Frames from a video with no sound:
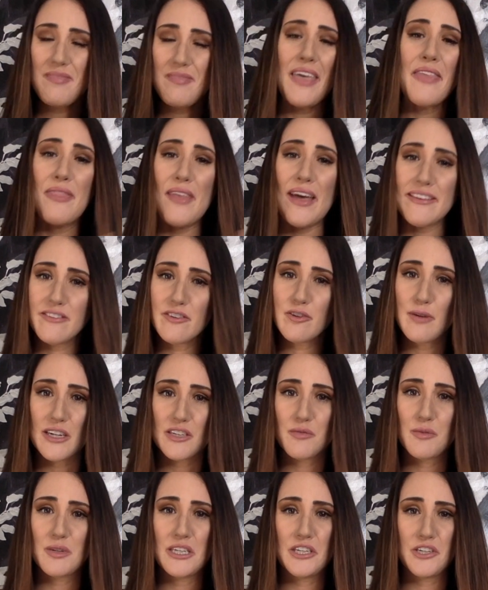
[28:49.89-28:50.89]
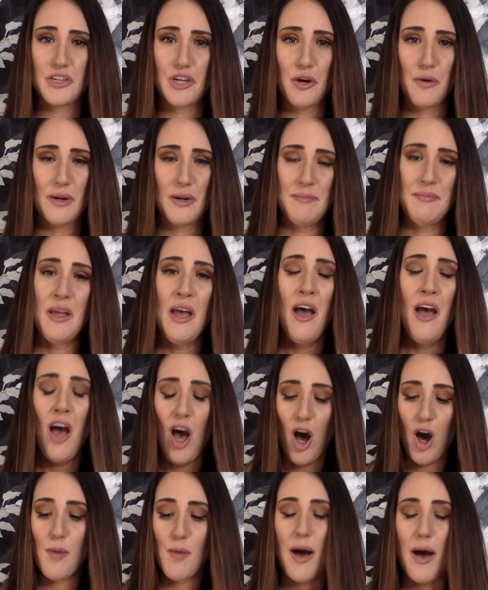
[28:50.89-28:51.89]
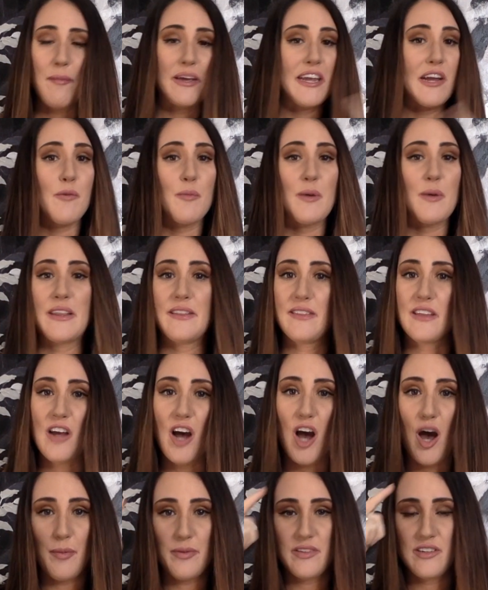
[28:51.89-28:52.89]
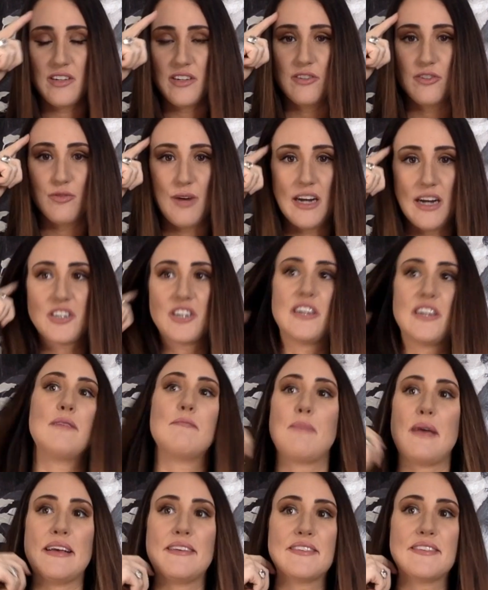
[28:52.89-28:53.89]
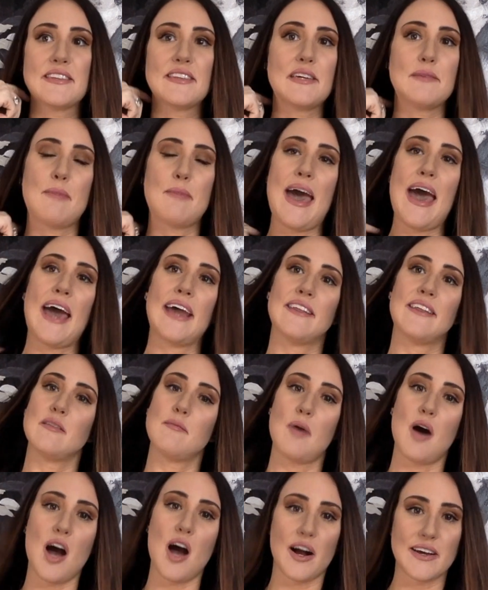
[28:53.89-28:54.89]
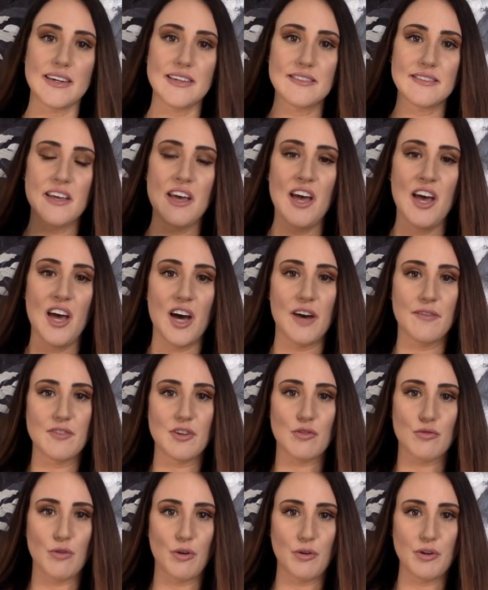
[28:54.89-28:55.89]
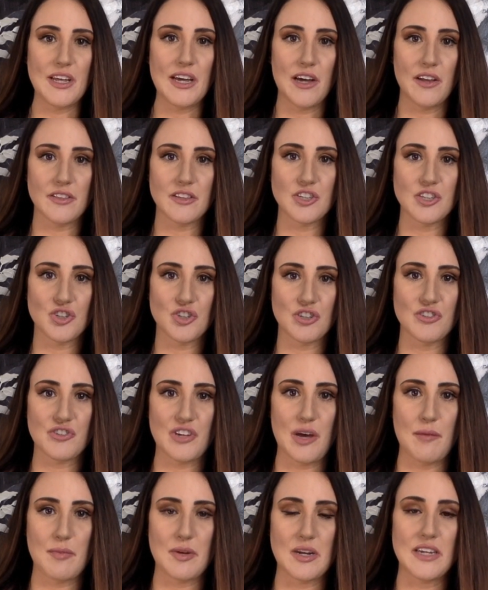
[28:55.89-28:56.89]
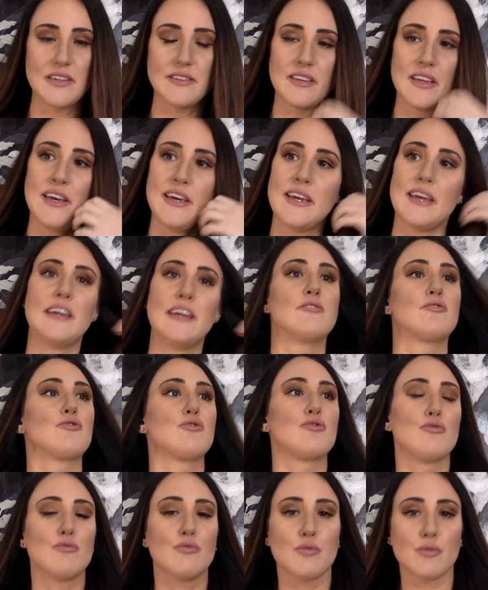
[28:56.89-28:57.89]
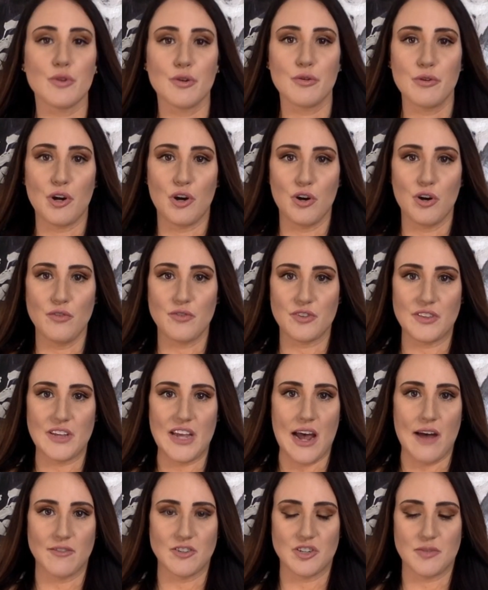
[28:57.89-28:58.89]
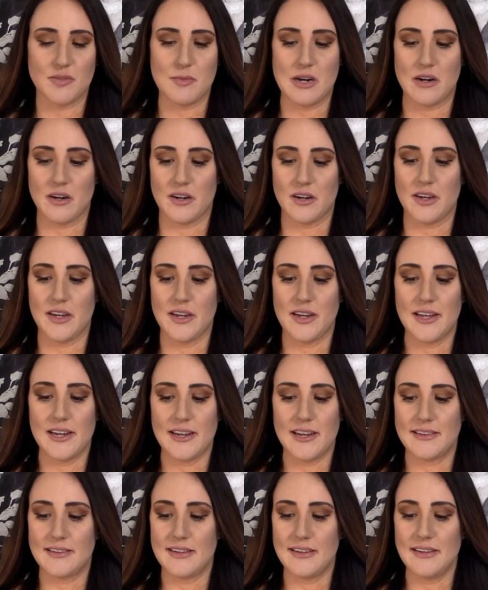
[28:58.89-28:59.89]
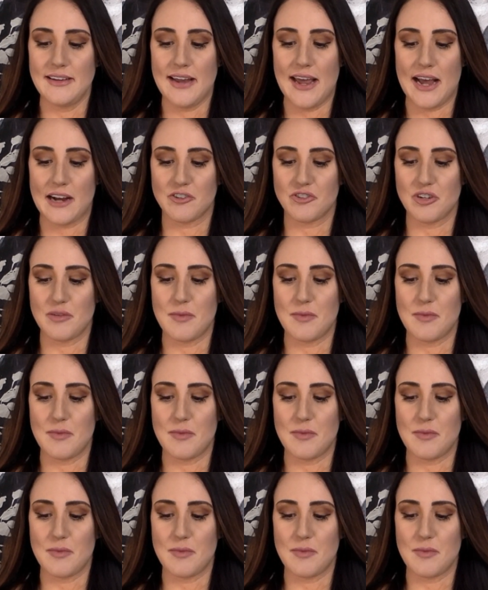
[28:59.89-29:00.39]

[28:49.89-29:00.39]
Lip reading: That's the direction we need to go in. Obamacare went in the opposite direction. It basically padded the pockets of the crony health insurance companies. It screwed over the average American, and it didn't actually